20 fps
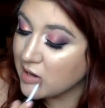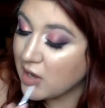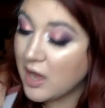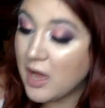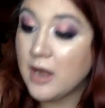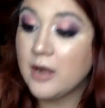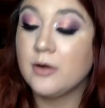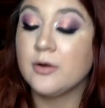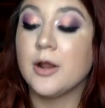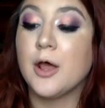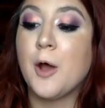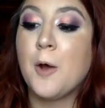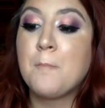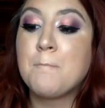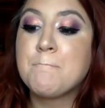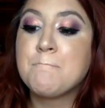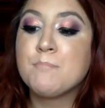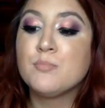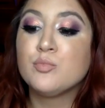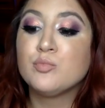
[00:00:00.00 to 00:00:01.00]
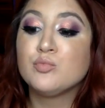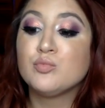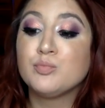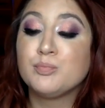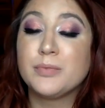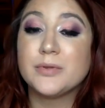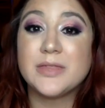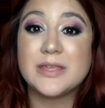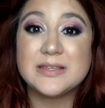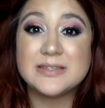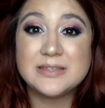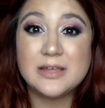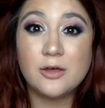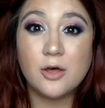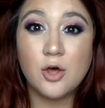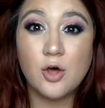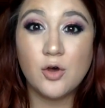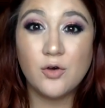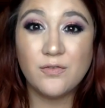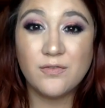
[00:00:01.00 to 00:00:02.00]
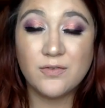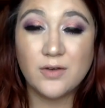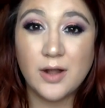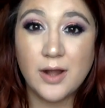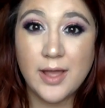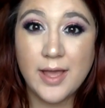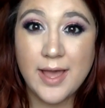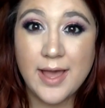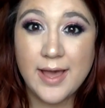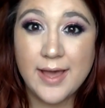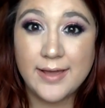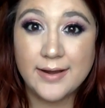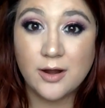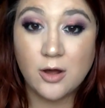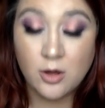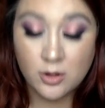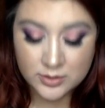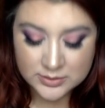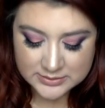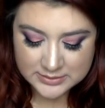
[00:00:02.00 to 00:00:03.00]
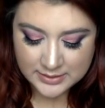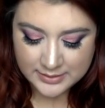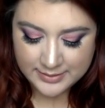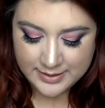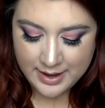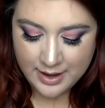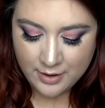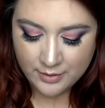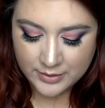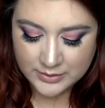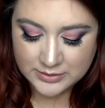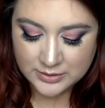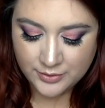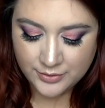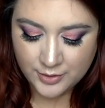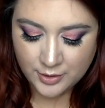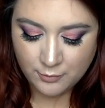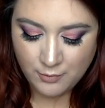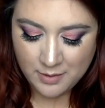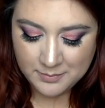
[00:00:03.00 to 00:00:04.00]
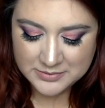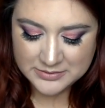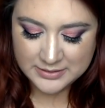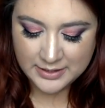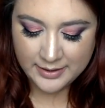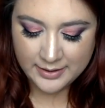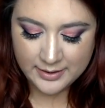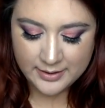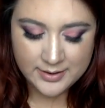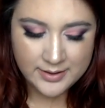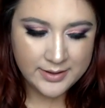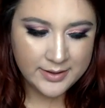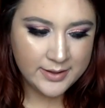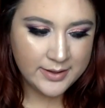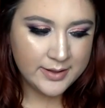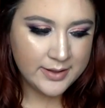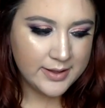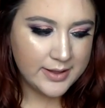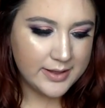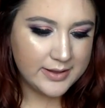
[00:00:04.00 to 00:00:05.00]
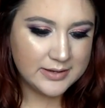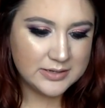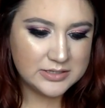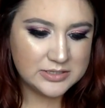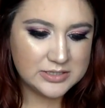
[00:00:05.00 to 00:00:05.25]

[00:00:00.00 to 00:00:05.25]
I don't know. But they sell Ofra at Ulta now. It's on their website. And it's